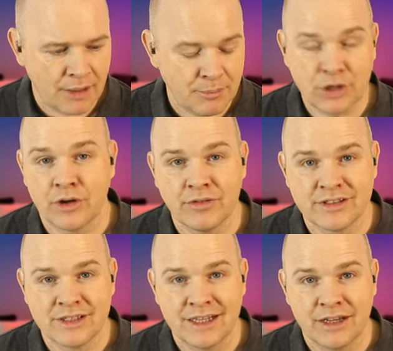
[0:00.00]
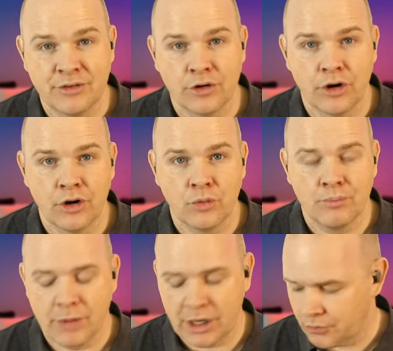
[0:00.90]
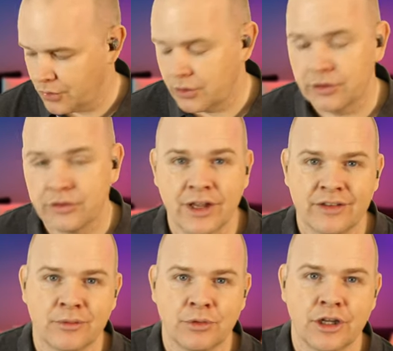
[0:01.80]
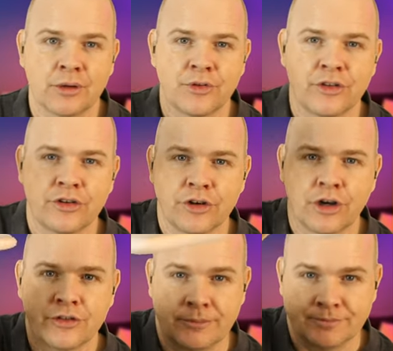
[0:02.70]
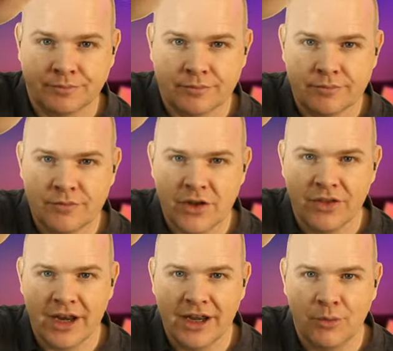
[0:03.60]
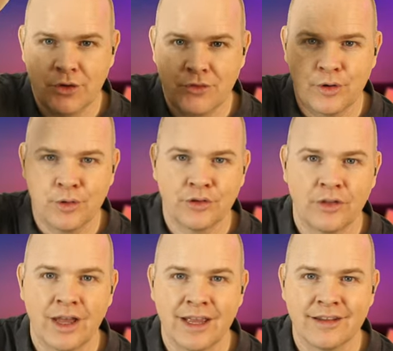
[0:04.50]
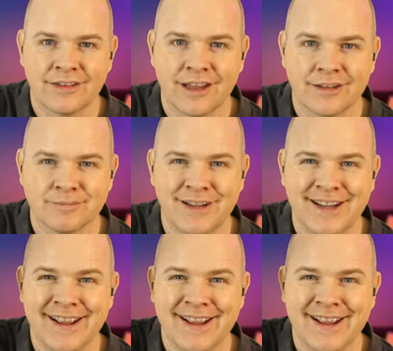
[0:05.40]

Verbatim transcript: Uh, because obviously, if you're on manual focus and something comes into shot, then it will focus on that instead.